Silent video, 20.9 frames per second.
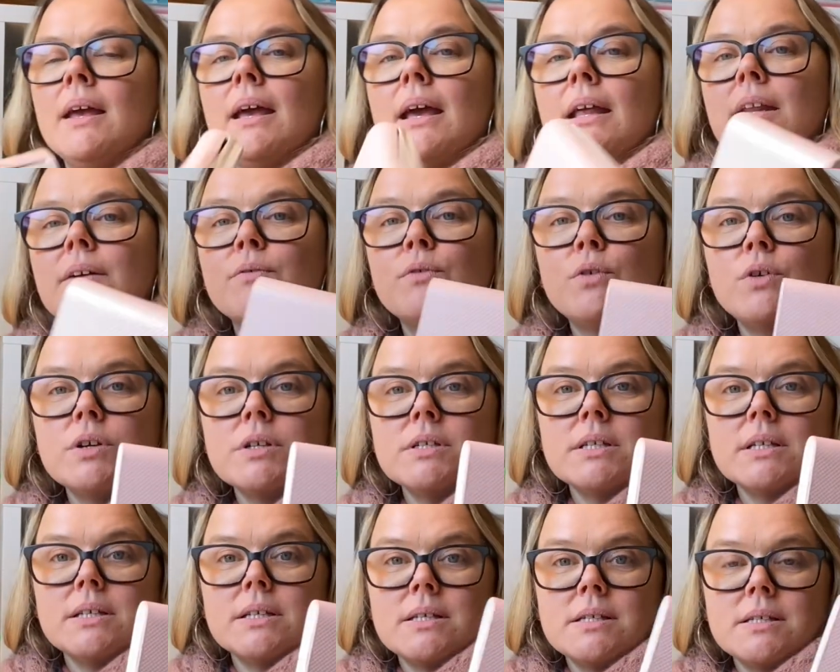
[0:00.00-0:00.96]
And of course
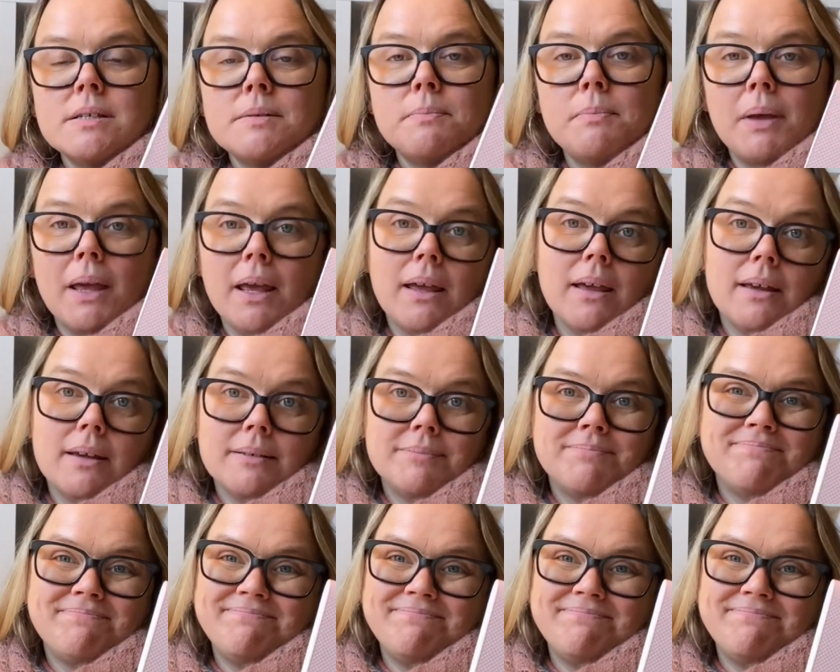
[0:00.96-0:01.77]
it is pink,